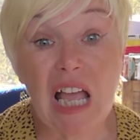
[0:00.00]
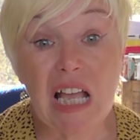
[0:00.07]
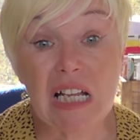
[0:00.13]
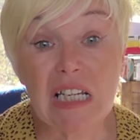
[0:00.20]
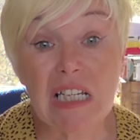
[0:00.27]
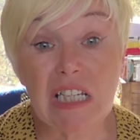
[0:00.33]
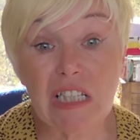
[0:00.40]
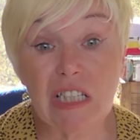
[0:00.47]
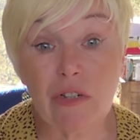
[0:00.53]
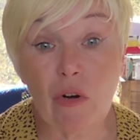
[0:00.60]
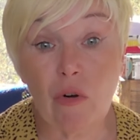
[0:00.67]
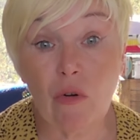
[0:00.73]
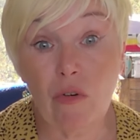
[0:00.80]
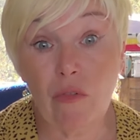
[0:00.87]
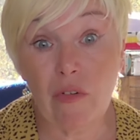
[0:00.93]
and
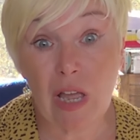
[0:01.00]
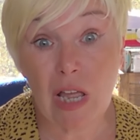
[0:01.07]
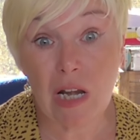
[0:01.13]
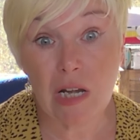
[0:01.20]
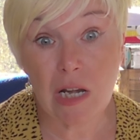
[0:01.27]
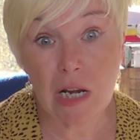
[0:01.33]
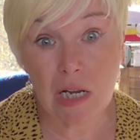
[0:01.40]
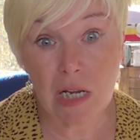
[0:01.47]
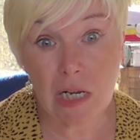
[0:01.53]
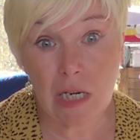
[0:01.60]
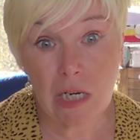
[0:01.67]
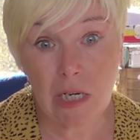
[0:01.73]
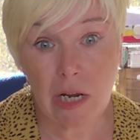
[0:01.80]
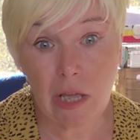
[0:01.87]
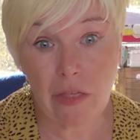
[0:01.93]
there are over
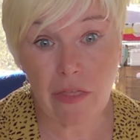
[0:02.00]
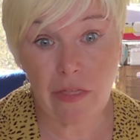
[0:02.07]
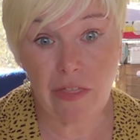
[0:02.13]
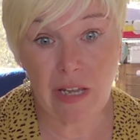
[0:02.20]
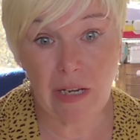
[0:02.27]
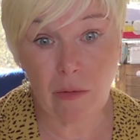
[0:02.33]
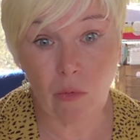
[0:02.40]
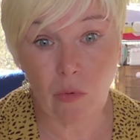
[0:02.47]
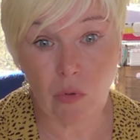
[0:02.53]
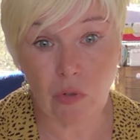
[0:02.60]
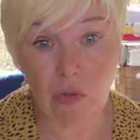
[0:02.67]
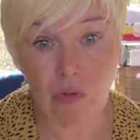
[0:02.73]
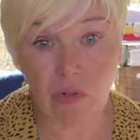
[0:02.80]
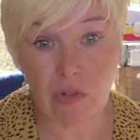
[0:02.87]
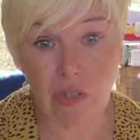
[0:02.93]

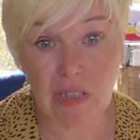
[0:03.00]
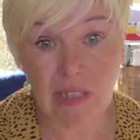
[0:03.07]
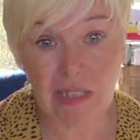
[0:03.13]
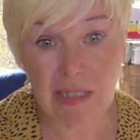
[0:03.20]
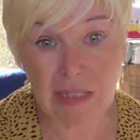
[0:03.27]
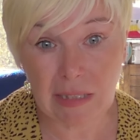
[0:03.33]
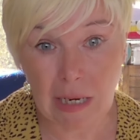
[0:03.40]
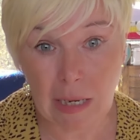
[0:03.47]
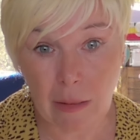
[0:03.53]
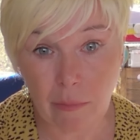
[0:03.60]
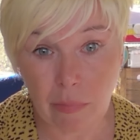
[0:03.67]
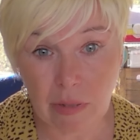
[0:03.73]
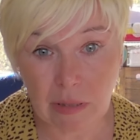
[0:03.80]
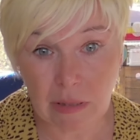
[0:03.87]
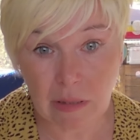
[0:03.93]
9,000
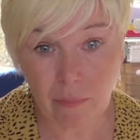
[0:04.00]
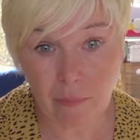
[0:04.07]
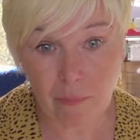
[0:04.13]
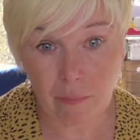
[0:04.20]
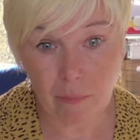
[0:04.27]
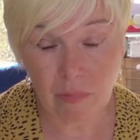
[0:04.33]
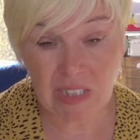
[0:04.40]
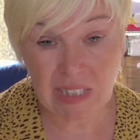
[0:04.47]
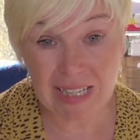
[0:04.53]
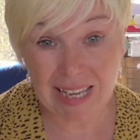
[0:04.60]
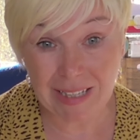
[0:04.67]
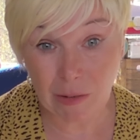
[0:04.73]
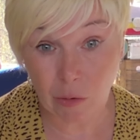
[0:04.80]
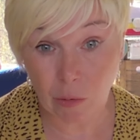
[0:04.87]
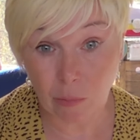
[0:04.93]
steps to
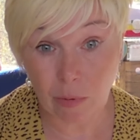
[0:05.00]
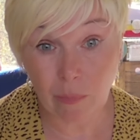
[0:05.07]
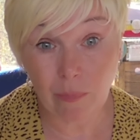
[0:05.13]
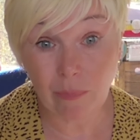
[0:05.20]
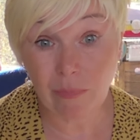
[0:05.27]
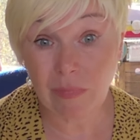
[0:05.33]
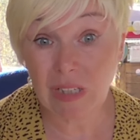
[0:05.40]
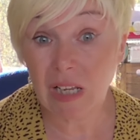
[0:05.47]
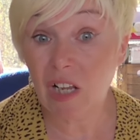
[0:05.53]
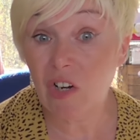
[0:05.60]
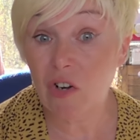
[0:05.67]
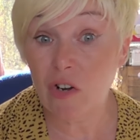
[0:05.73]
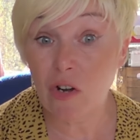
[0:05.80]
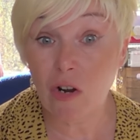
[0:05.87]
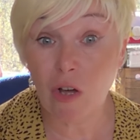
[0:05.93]
get up.
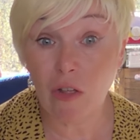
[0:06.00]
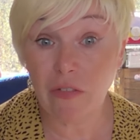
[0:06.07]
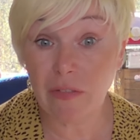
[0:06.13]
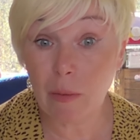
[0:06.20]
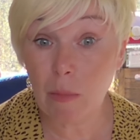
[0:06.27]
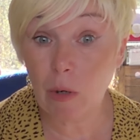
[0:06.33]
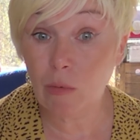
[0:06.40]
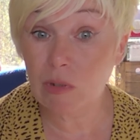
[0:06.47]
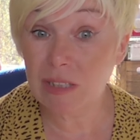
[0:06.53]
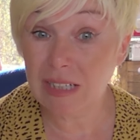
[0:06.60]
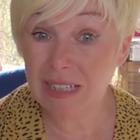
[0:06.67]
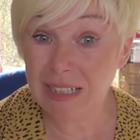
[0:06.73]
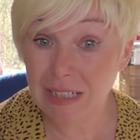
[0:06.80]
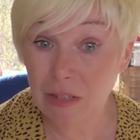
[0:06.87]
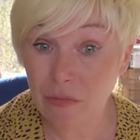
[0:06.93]
Not the
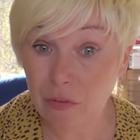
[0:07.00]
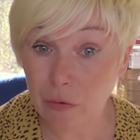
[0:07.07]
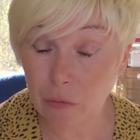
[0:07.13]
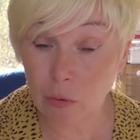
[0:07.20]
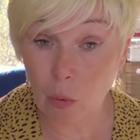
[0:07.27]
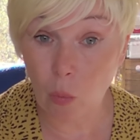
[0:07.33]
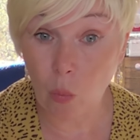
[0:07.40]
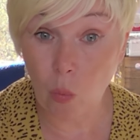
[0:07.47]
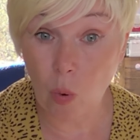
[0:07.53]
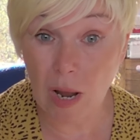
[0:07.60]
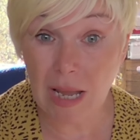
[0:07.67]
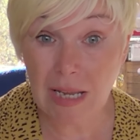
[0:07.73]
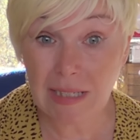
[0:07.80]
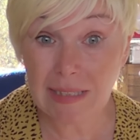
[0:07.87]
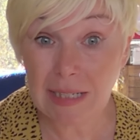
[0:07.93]
most even.
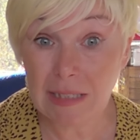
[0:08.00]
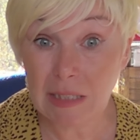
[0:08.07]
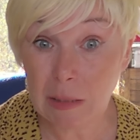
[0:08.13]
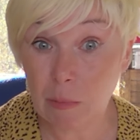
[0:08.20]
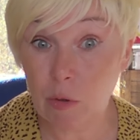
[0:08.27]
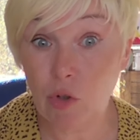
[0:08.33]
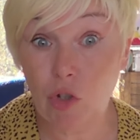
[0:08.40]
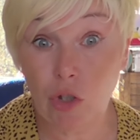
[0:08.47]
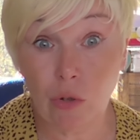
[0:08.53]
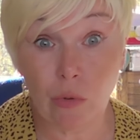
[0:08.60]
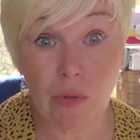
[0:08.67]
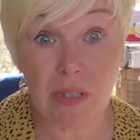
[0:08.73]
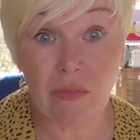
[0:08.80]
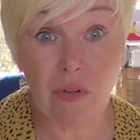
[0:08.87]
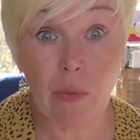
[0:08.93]
Wear sensible
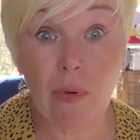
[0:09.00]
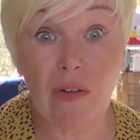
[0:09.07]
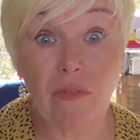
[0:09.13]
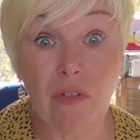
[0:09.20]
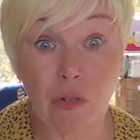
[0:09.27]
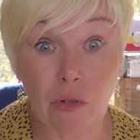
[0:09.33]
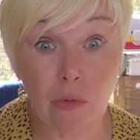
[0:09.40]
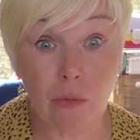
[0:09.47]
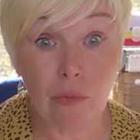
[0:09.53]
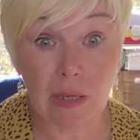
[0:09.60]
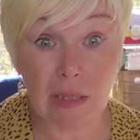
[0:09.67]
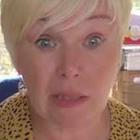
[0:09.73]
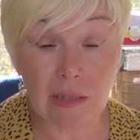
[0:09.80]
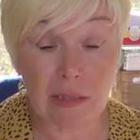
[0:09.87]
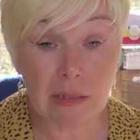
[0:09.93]
shoes if you ever do
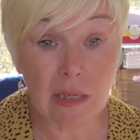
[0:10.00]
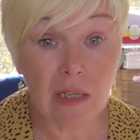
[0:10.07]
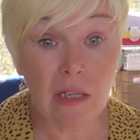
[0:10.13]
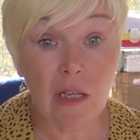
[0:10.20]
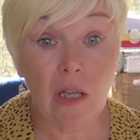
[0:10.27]
this.